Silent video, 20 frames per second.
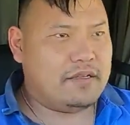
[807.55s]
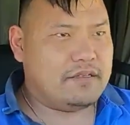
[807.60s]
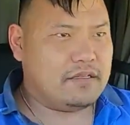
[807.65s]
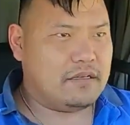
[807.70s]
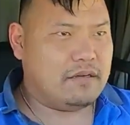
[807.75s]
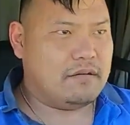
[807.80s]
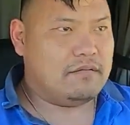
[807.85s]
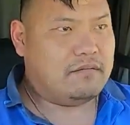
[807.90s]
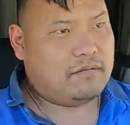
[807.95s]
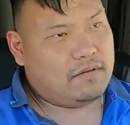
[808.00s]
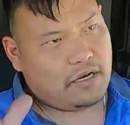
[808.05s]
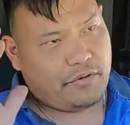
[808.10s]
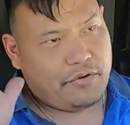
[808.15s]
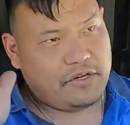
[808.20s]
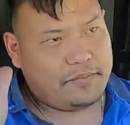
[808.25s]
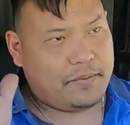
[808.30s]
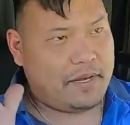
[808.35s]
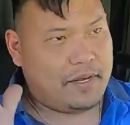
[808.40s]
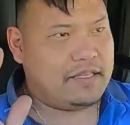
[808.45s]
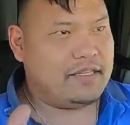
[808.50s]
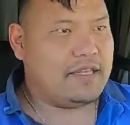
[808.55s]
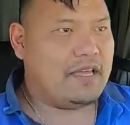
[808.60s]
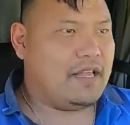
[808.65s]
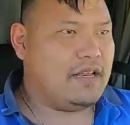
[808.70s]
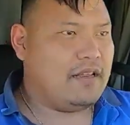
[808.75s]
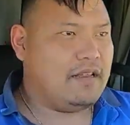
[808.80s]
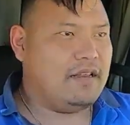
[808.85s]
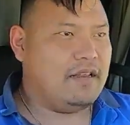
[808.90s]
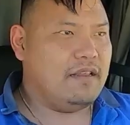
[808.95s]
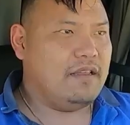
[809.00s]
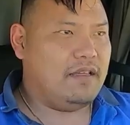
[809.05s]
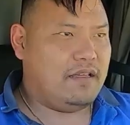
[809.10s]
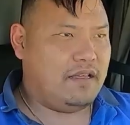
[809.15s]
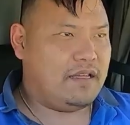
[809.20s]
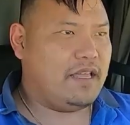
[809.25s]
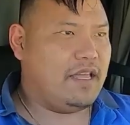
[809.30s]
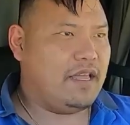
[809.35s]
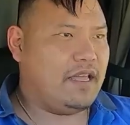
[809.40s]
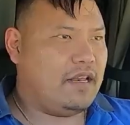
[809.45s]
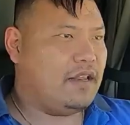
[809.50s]
So I respect that
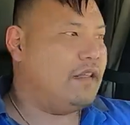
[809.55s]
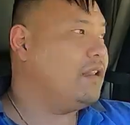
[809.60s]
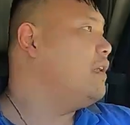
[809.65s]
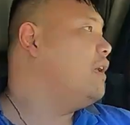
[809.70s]
again.